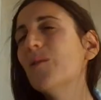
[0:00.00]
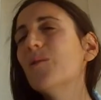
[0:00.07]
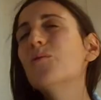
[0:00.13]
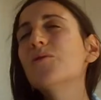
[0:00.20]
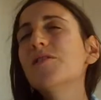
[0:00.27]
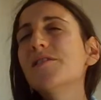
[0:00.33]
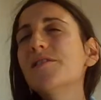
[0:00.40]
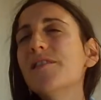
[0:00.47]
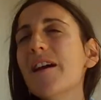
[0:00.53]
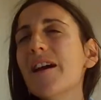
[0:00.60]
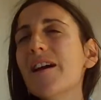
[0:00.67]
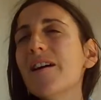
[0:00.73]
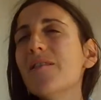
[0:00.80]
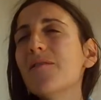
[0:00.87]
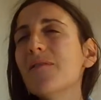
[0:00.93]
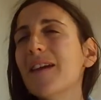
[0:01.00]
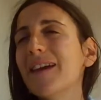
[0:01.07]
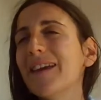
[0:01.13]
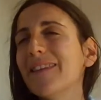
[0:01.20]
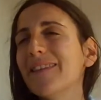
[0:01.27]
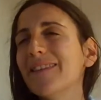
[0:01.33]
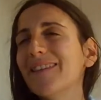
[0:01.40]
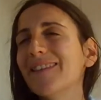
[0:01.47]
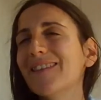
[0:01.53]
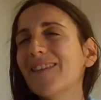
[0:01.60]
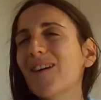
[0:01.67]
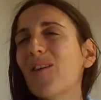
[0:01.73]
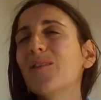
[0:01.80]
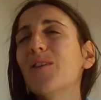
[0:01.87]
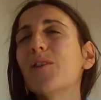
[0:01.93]
who share it
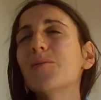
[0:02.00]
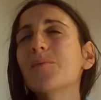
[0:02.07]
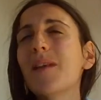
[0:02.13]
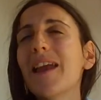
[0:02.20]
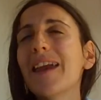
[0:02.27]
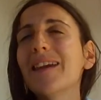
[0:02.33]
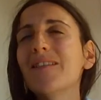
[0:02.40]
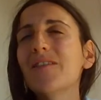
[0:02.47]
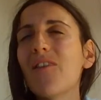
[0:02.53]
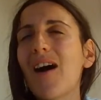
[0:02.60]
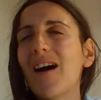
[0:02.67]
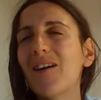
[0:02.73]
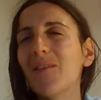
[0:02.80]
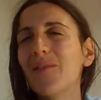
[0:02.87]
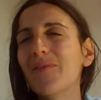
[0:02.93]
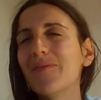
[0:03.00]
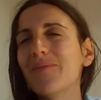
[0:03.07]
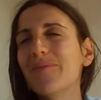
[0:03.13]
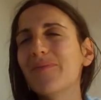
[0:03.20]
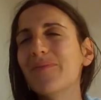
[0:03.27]
on your playground.